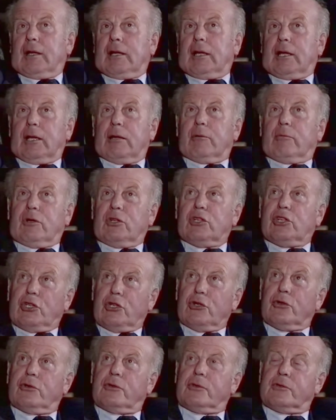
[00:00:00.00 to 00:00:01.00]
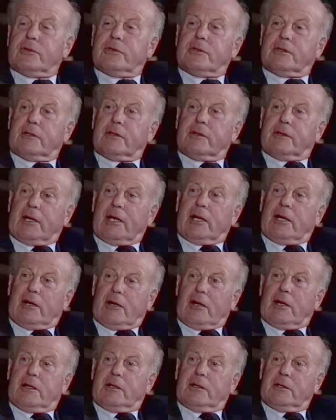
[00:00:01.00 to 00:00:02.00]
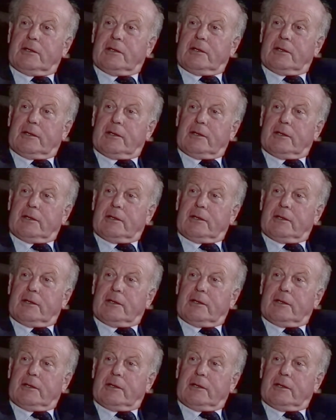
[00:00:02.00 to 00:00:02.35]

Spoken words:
He would use their knowledge.